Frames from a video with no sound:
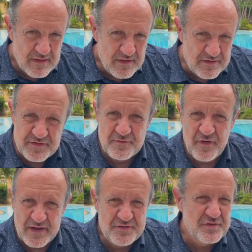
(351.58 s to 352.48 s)
is the
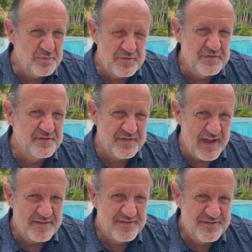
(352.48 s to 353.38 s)
fellowship of the
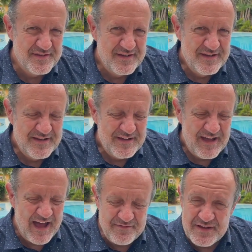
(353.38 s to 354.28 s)
saints.
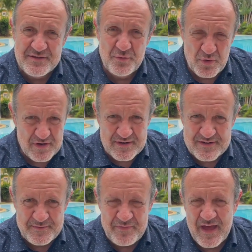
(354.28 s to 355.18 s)
Having the Word,
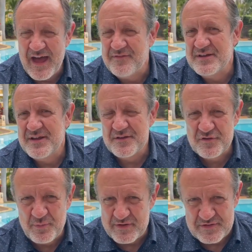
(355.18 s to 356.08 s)
having the
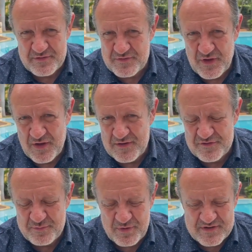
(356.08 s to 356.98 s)
experience of the Holy
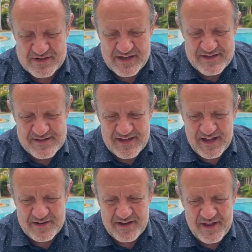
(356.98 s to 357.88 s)
Spirit,
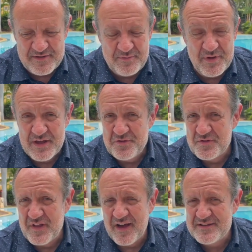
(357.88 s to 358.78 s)
and then being
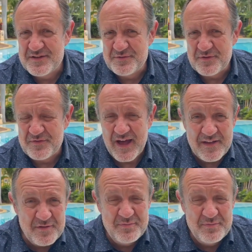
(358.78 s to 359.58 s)
united with other